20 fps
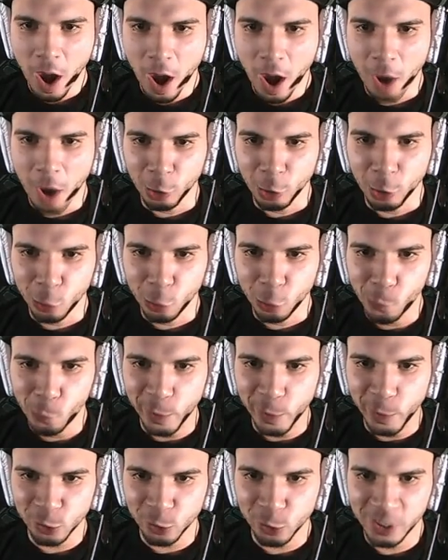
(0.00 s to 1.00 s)
a little
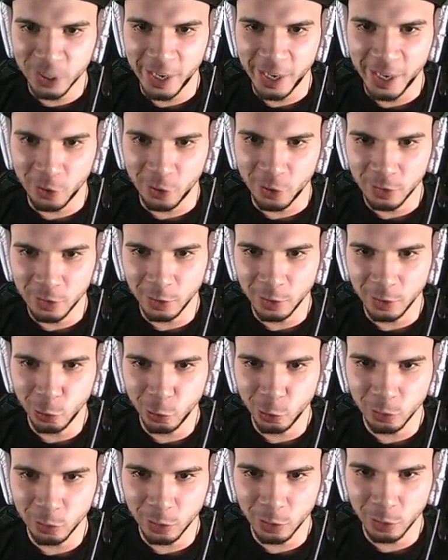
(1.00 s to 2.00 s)
middle tail,
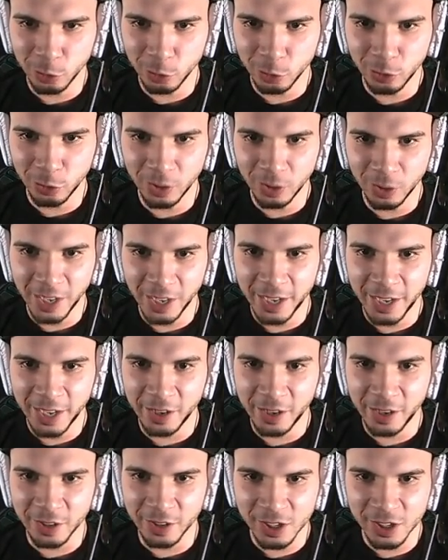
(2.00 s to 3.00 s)
little third leg
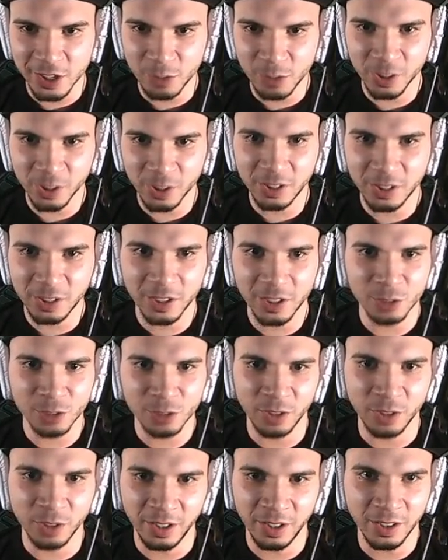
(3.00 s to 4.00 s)
here to see what it does
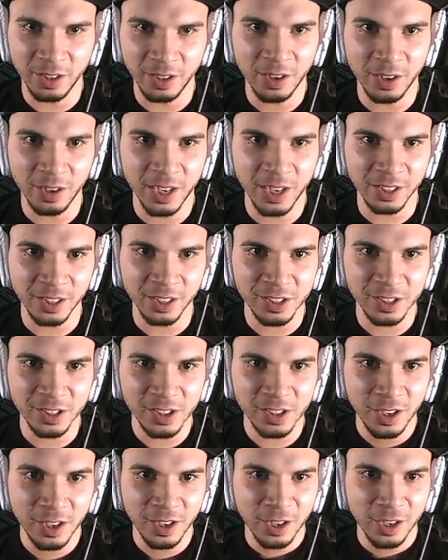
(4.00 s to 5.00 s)
with it. All right,
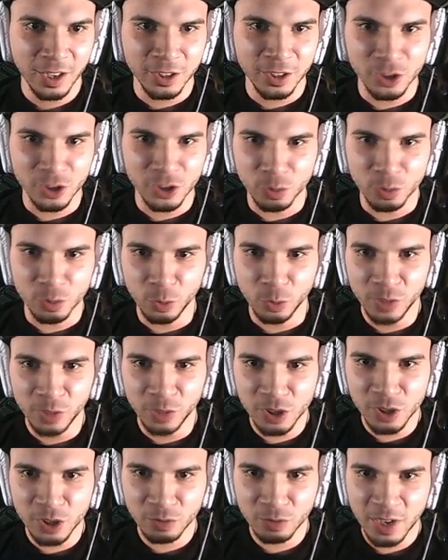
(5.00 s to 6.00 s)
let's just move
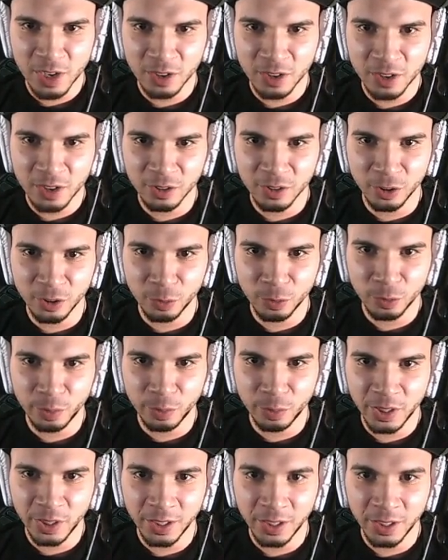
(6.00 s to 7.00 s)
this around a little
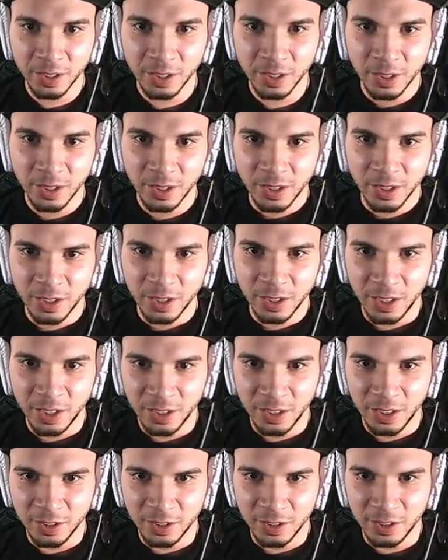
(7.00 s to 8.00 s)
bit,
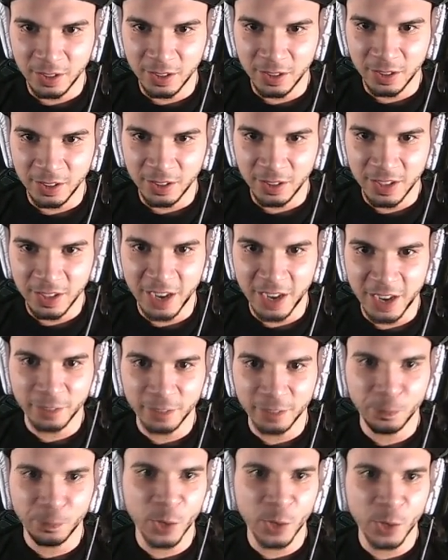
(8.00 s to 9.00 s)
and yeah,
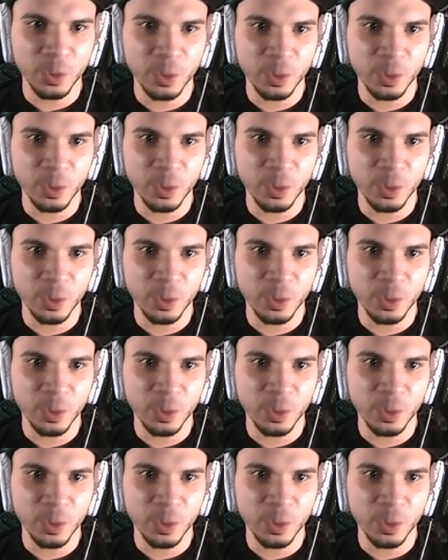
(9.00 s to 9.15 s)
there we